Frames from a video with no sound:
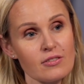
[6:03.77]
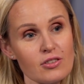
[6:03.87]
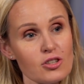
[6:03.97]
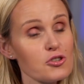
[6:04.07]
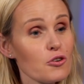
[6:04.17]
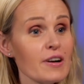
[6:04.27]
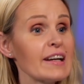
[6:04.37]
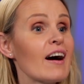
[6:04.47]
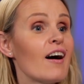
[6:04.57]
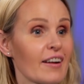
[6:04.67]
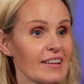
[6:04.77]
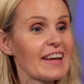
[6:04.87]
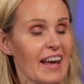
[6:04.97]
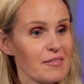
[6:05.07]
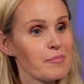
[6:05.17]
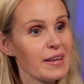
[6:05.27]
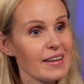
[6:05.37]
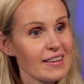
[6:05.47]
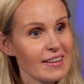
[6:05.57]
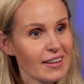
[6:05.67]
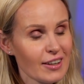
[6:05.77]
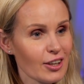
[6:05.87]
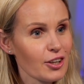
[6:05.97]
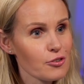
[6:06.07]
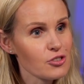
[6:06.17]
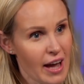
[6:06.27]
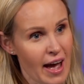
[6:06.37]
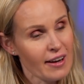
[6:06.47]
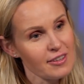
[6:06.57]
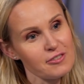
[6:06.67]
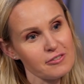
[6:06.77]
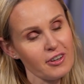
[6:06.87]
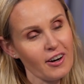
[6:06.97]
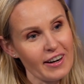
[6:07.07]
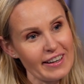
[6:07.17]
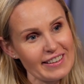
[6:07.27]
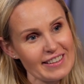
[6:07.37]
destroying art can be a huge act of art.